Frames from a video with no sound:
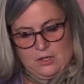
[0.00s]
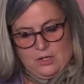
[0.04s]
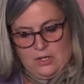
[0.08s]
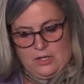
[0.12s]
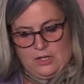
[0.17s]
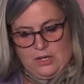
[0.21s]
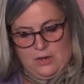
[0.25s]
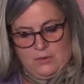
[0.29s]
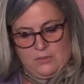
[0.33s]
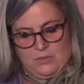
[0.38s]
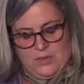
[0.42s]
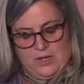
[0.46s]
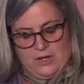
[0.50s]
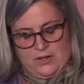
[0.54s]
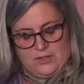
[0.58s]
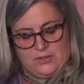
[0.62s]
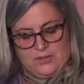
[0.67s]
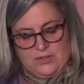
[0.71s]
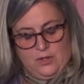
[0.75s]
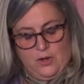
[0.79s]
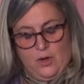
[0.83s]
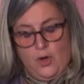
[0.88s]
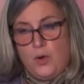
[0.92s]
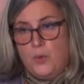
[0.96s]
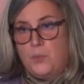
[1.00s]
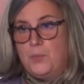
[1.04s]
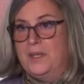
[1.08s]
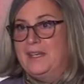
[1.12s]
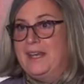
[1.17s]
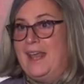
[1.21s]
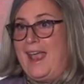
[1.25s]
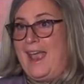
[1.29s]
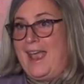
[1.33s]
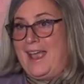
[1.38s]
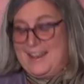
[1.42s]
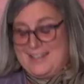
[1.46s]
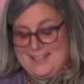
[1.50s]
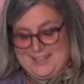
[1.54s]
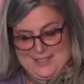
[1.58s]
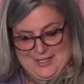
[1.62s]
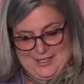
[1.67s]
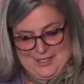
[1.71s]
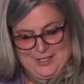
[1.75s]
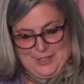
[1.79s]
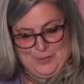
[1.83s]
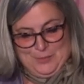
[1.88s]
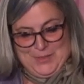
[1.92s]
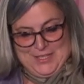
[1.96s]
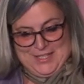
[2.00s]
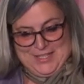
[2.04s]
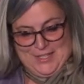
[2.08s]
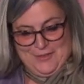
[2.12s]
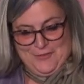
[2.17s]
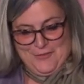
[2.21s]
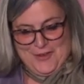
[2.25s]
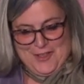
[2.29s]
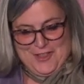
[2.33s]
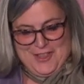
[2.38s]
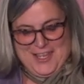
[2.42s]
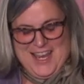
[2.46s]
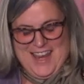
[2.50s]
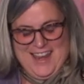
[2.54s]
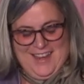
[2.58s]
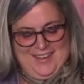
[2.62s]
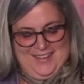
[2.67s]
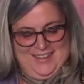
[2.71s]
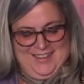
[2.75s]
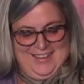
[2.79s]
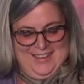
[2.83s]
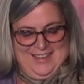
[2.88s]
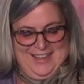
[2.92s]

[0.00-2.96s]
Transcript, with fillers: You know, there's open access specifically.